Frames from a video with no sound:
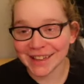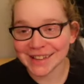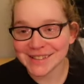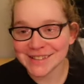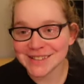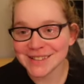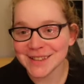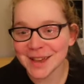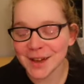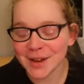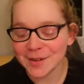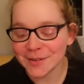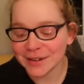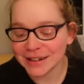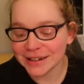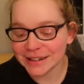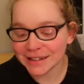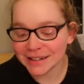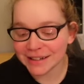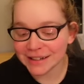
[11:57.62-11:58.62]
So
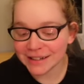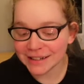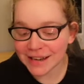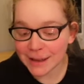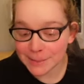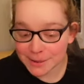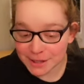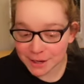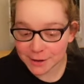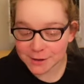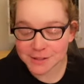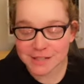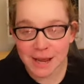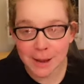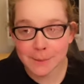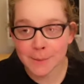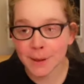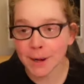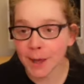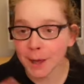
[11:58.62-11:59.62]
let me know
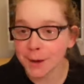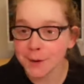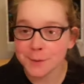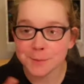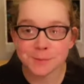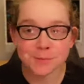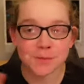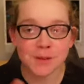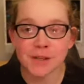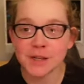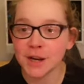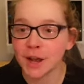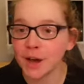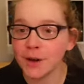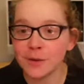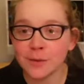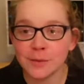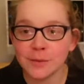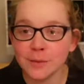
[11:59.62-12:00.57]
down below, you know,